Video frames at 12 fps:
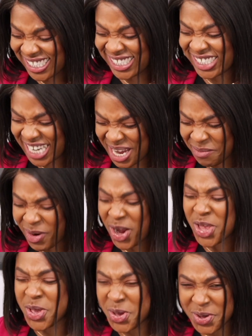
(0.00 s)
not Shame on
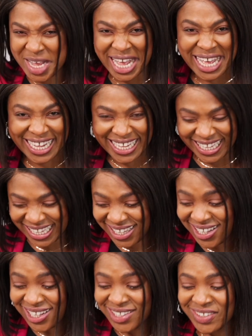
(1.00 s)
you guys.
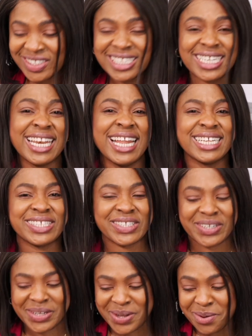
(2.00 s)
You didn't
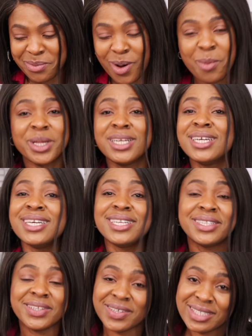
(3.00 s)
lecture your mom.
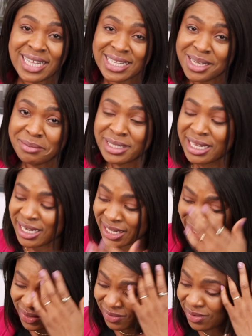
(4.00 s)
Not that I'm
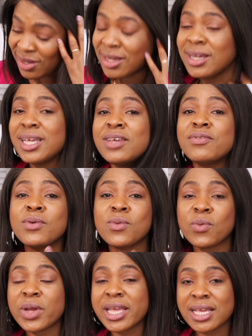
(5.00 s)
telling you.
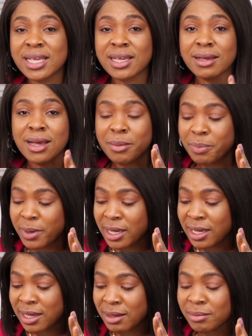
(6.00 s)
Even we uh,
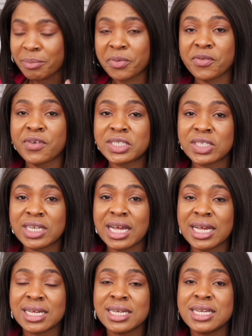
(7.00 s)
uh,
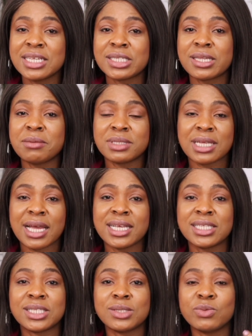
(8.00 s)
professional,
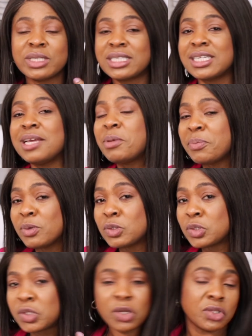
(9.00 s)
sometimes we tell people,
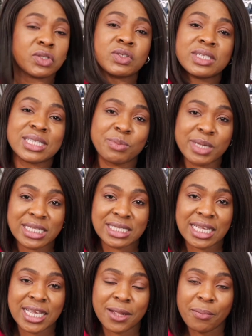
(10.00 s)
don't do this
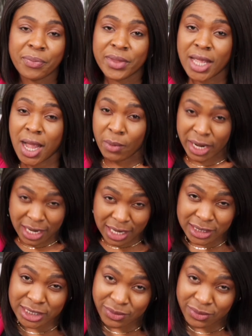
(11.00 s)
mistake, and we catch